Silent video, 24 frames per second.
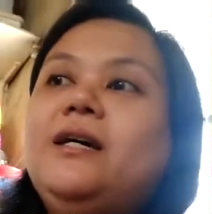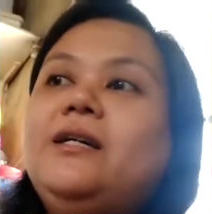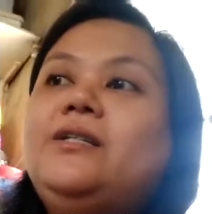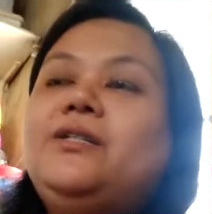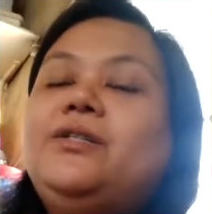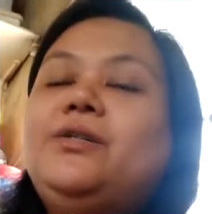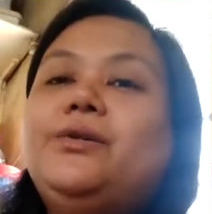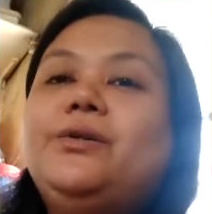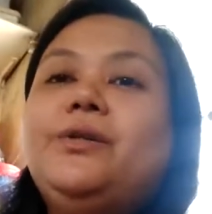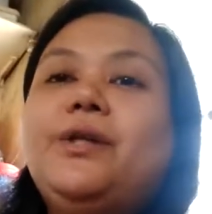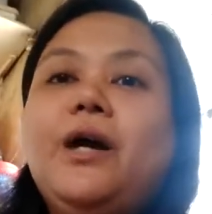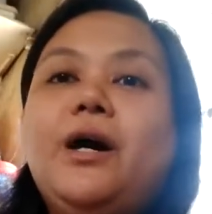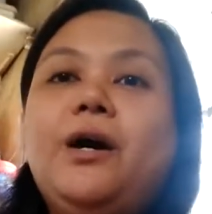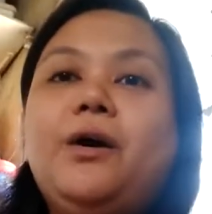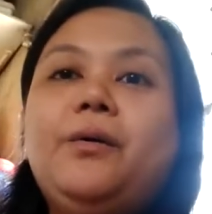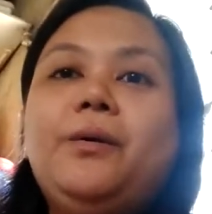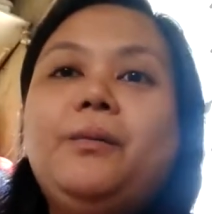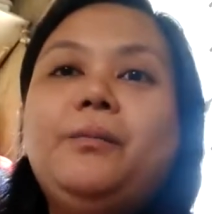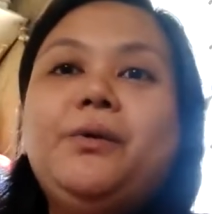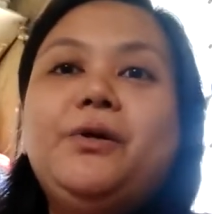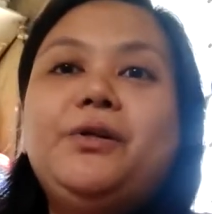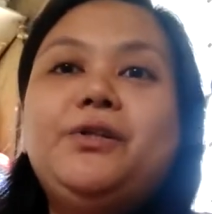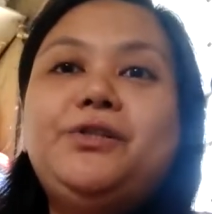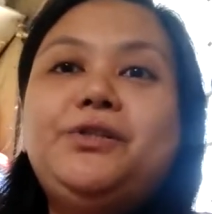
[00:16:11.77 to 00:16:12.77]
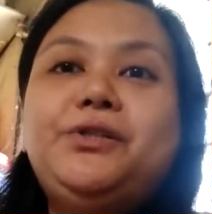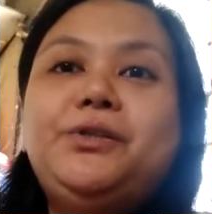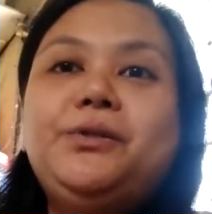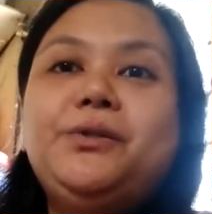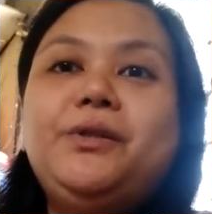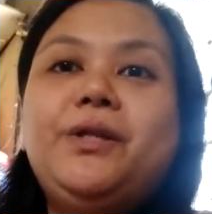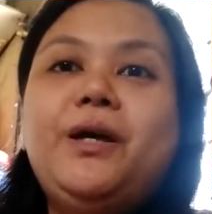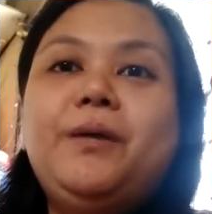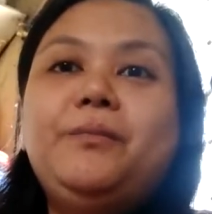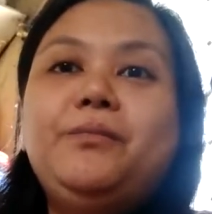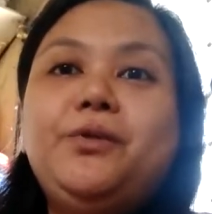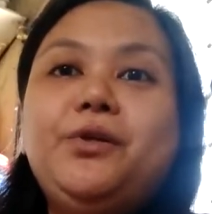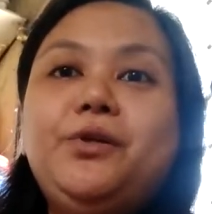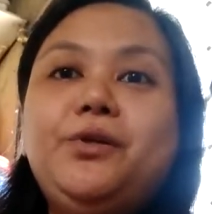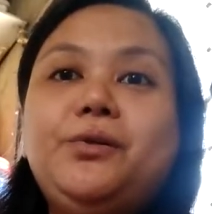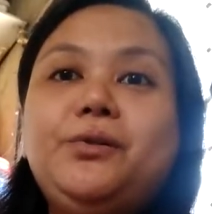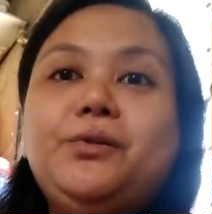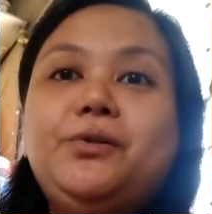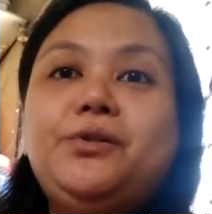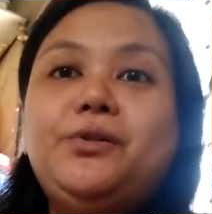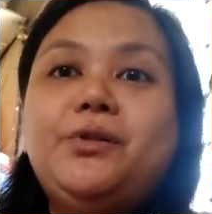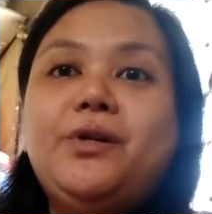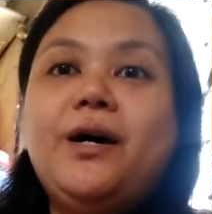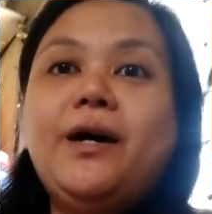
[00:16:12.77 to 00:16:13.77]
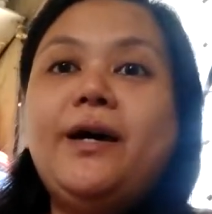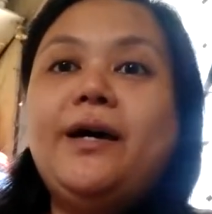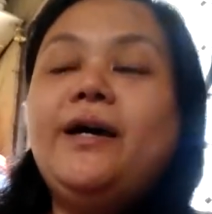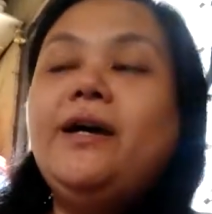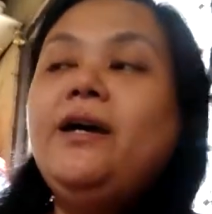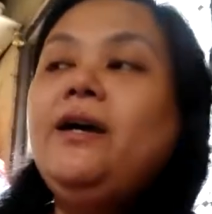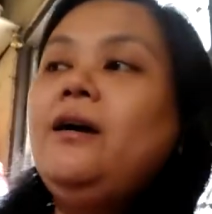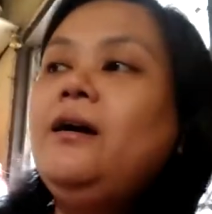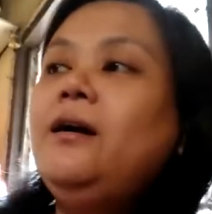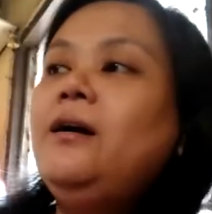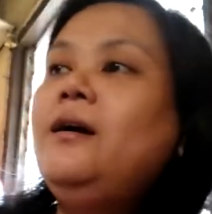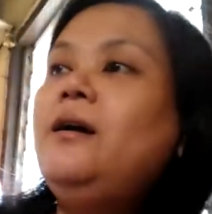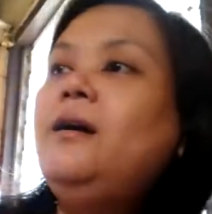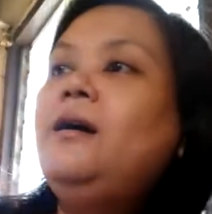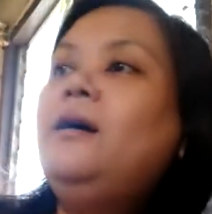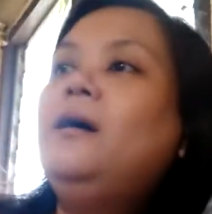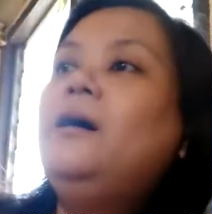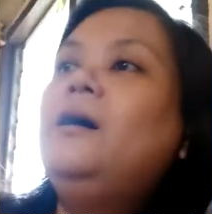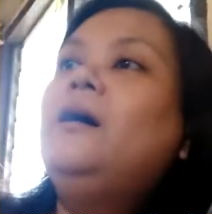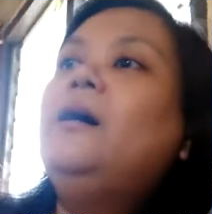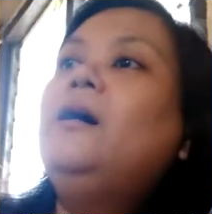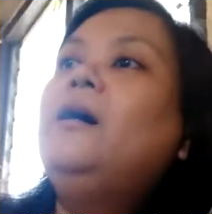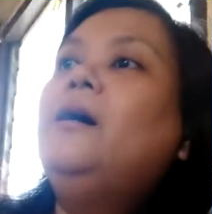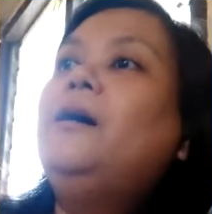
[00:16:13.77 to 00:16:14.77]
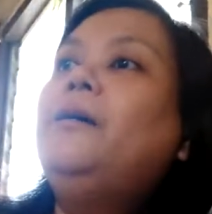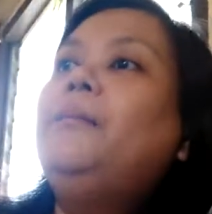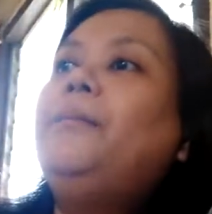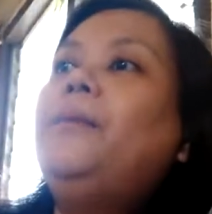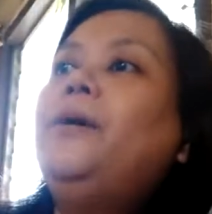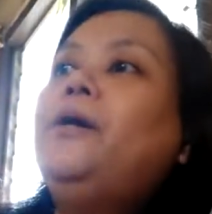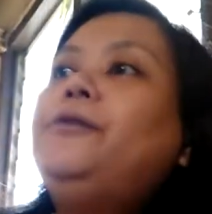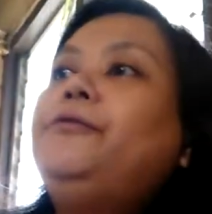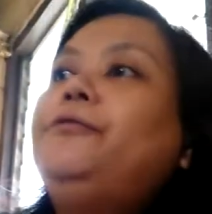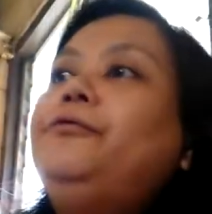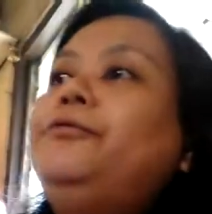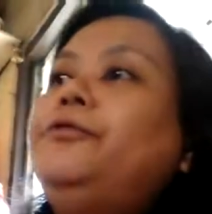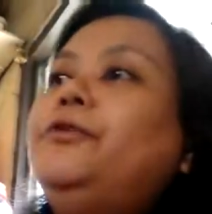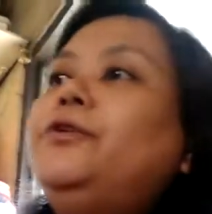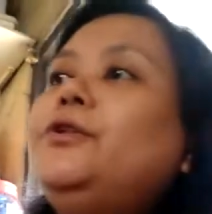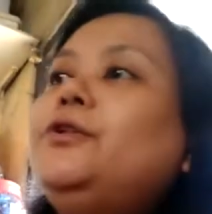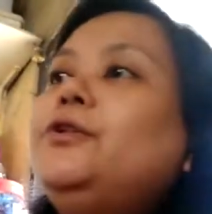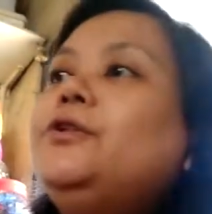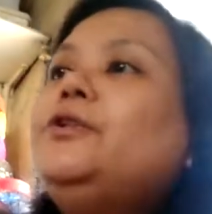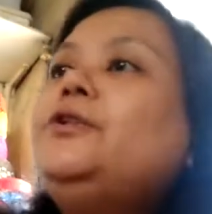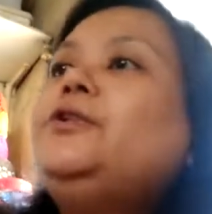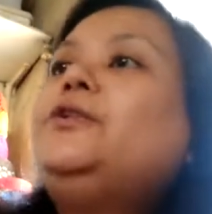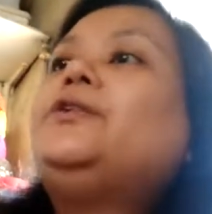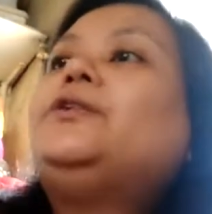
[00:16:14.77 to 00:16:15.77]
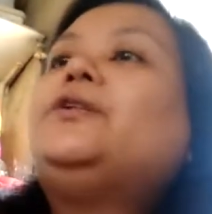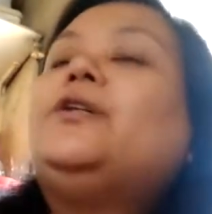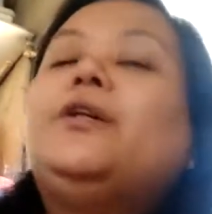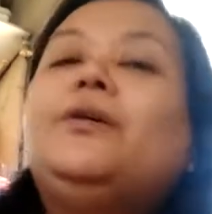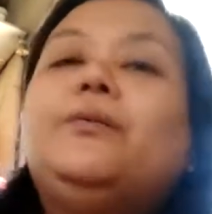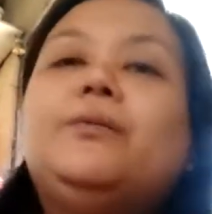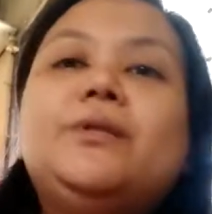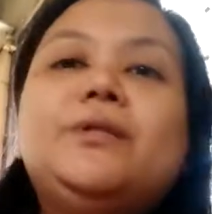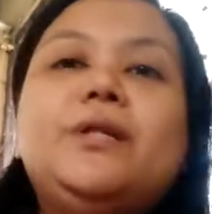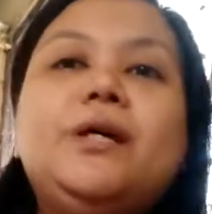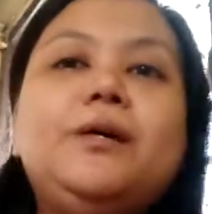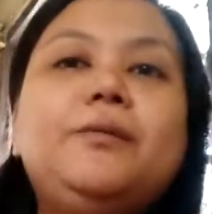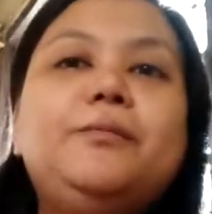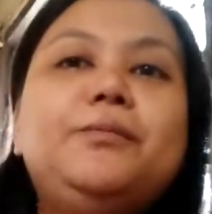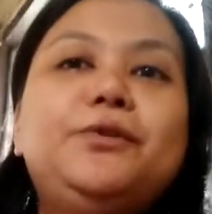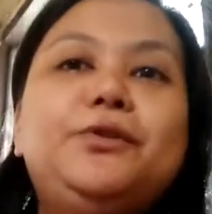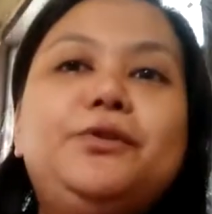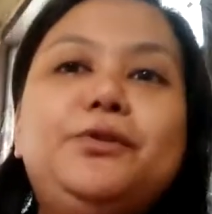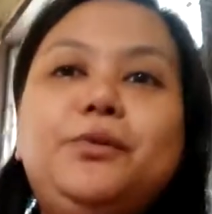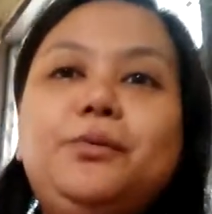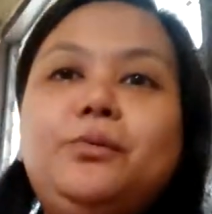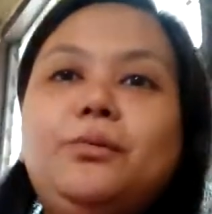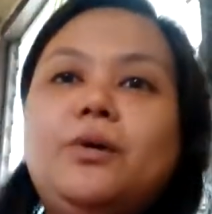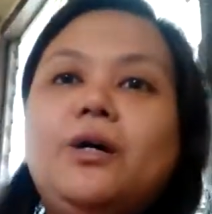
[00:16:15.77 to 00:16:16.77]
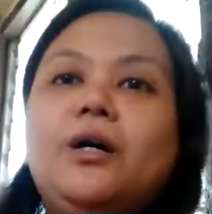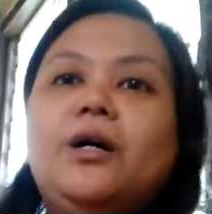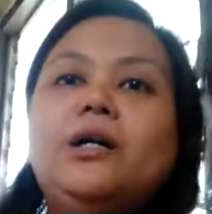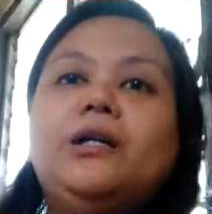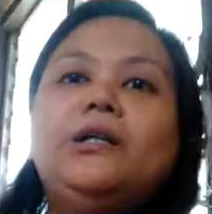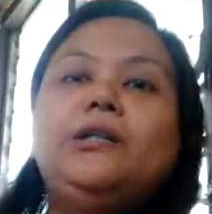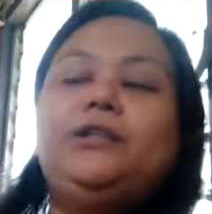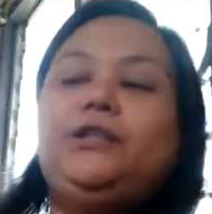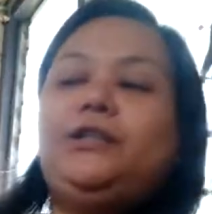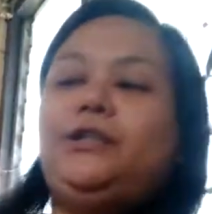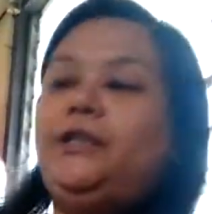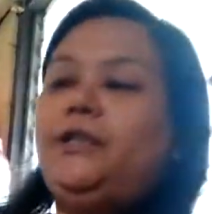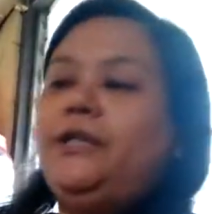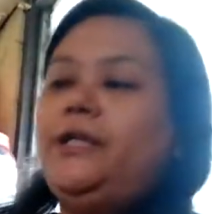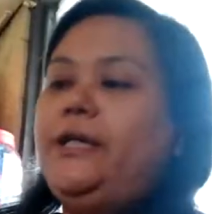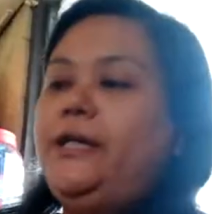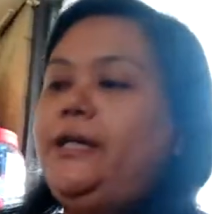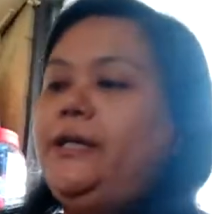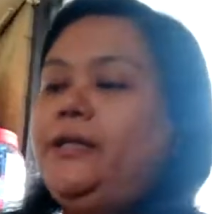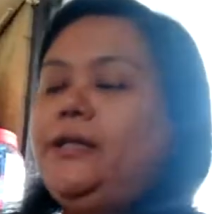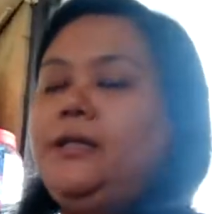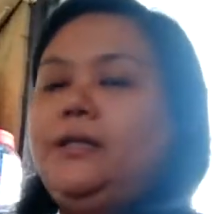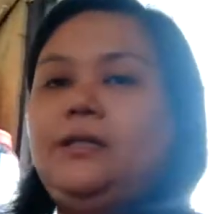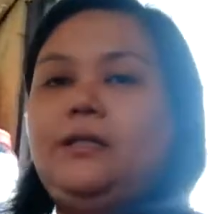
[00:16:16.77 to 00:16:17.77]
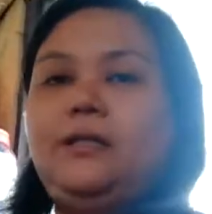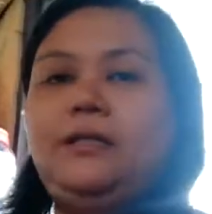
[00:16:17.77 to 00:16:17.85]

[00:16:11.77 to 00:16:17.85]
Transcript: So now I'm gonna show them to you dry. But first, I was able to wash this